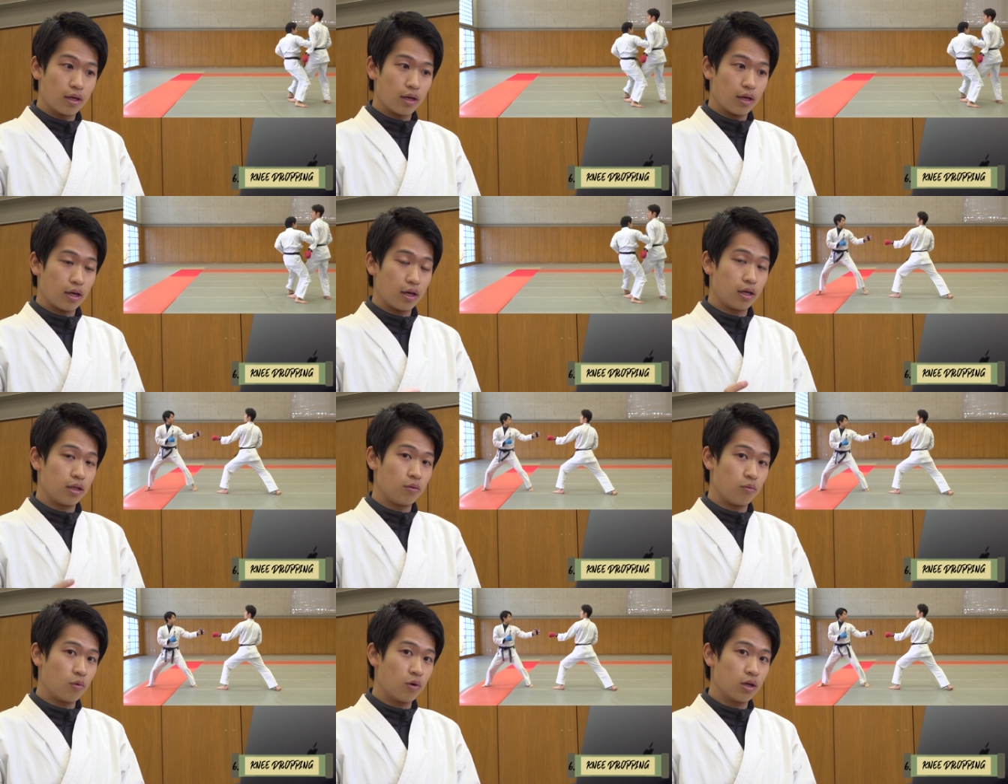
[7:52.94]

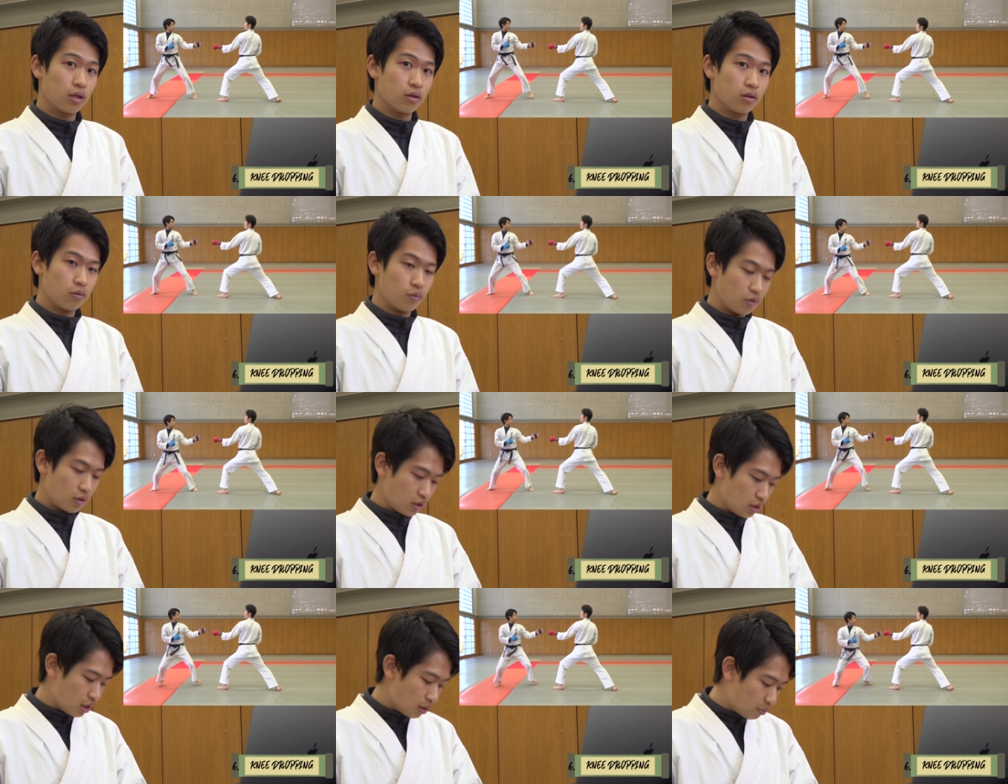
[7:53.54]
and one
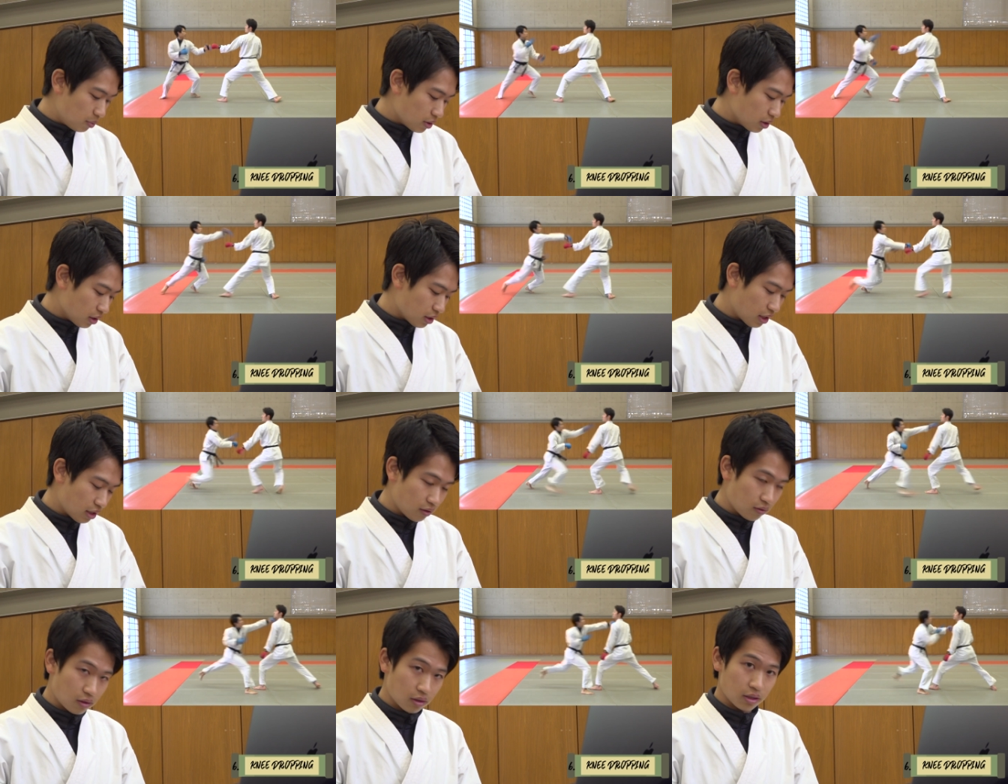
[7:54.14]
with keeping the
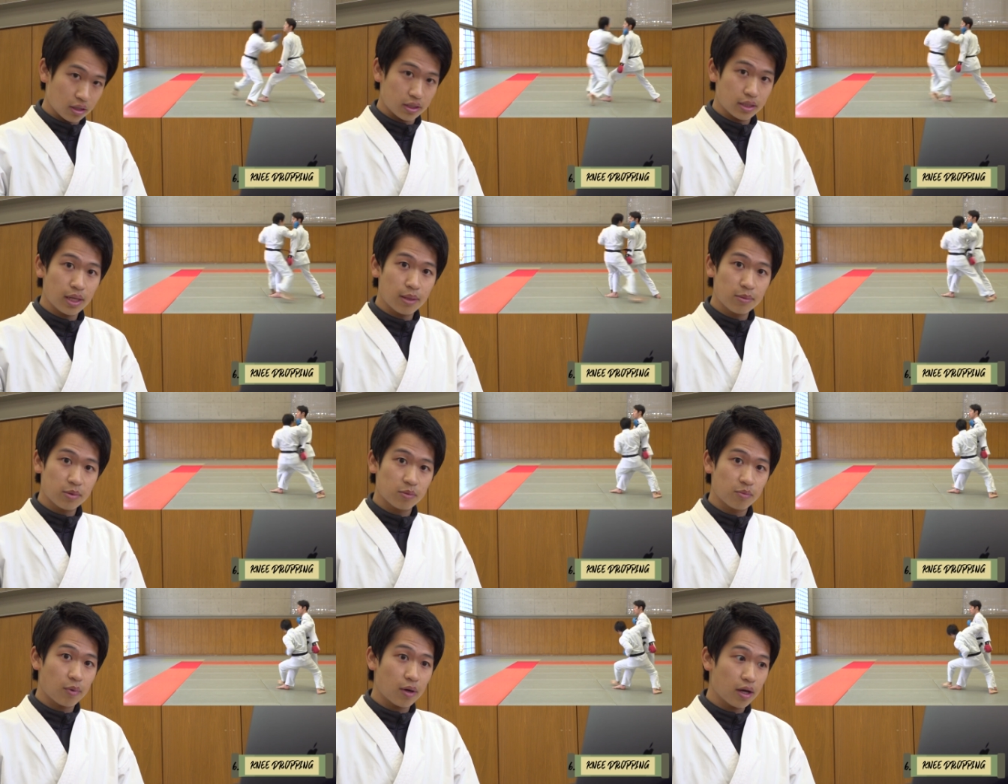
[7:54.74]
leg on the same
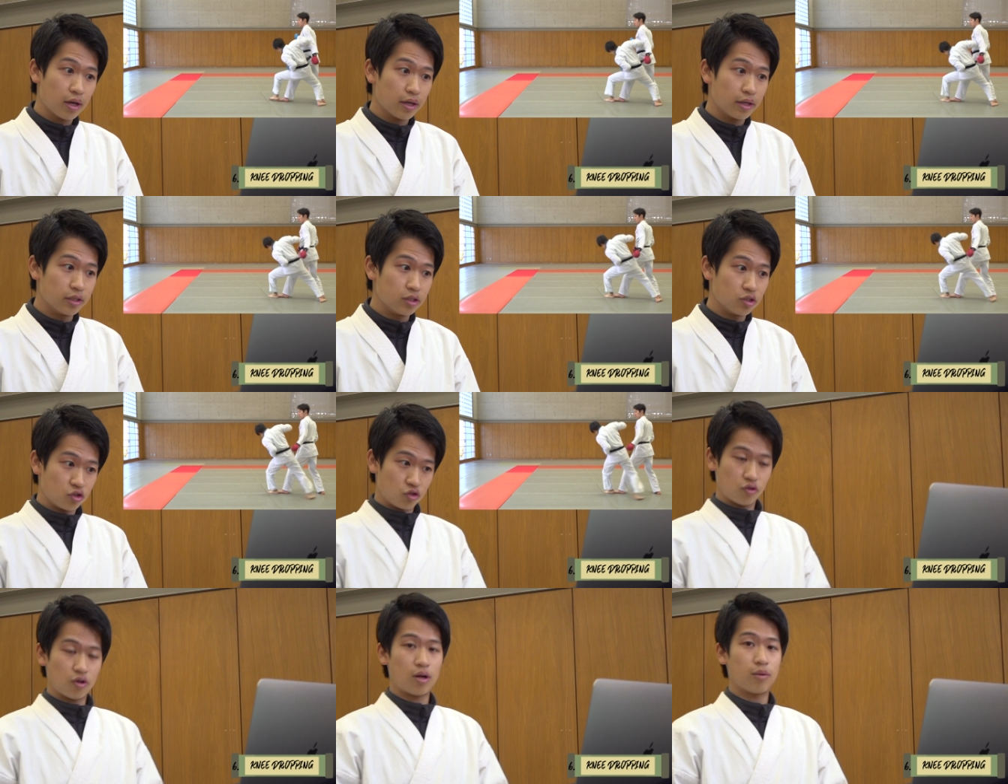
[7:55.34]
spot and
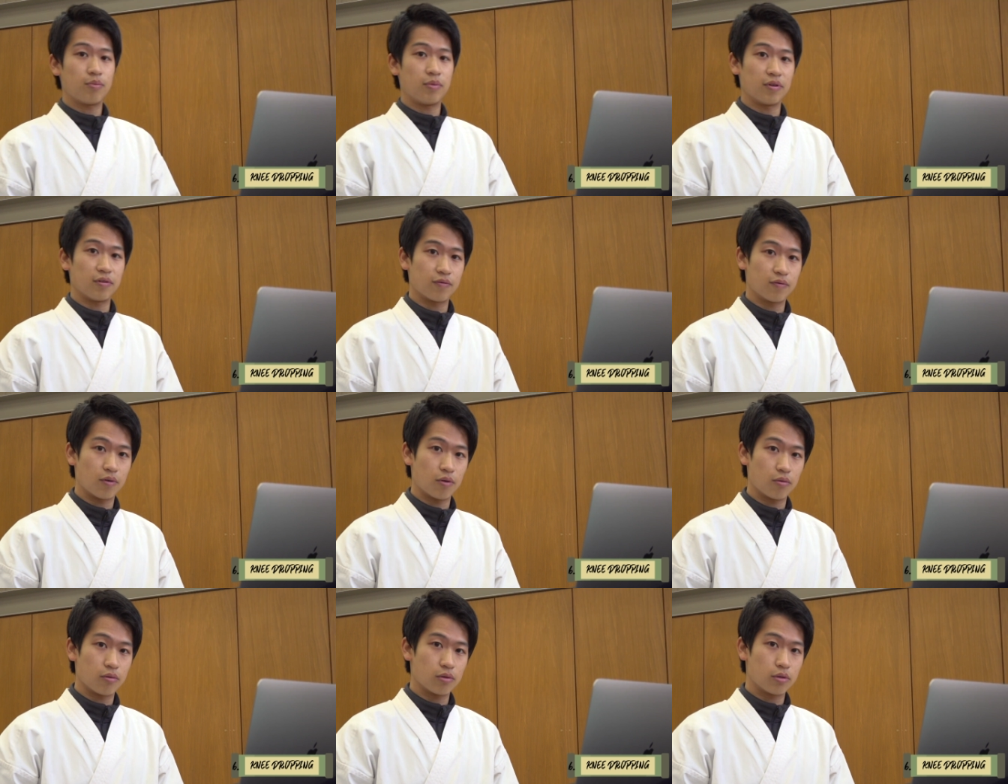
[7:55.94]
dropping
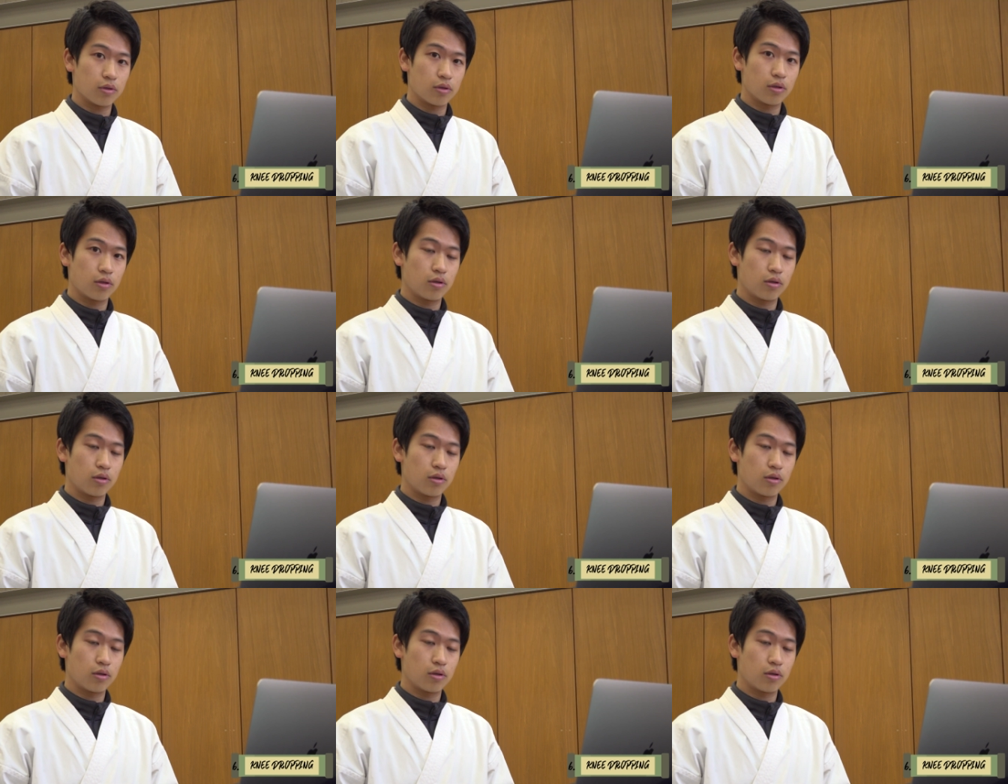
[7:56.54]
forward.